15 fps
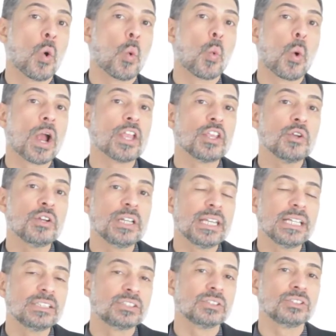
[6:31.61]
What you
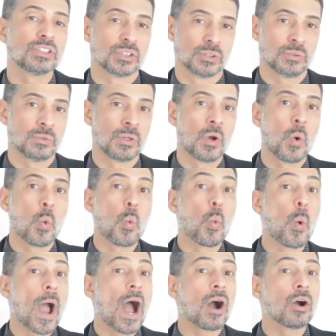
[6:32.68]
need to do,
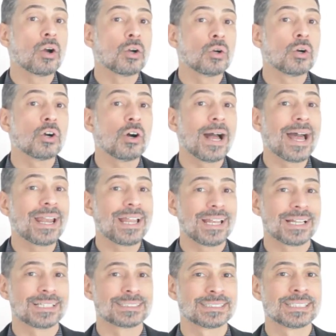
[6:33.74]
while Google
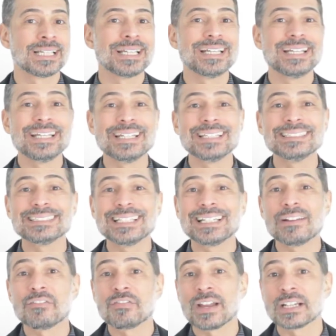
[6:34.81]
Analytics is an
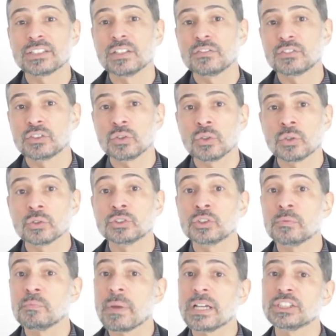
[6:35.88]
effective tool
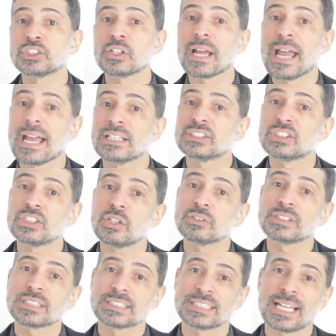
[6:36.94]
to measure SEO
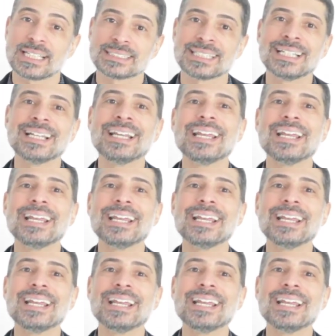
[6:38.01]
success,